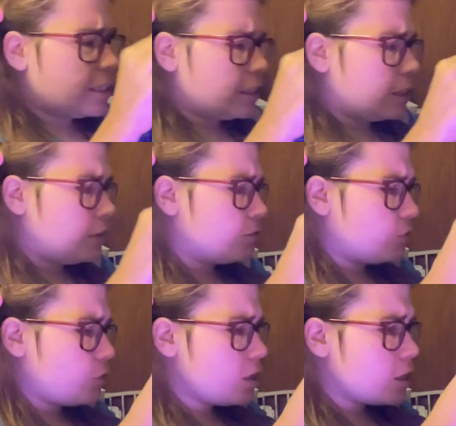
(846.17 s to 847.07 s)
didn't
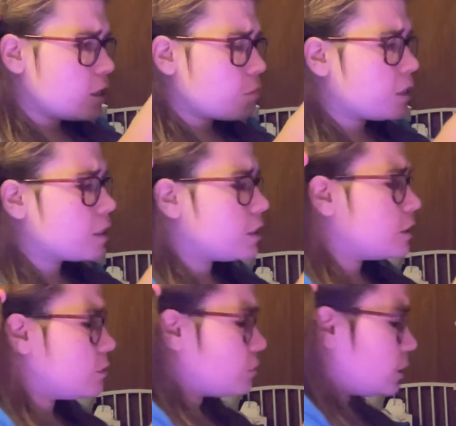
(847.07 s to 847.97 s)
even work because
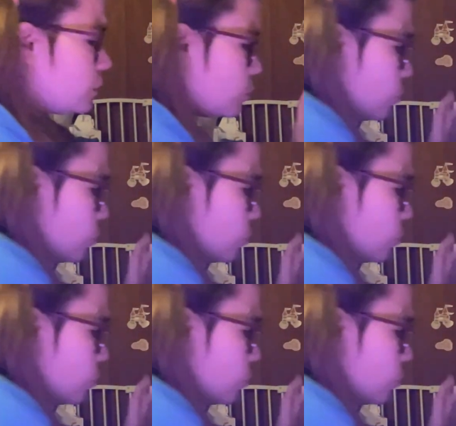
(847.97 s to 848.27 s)
it was so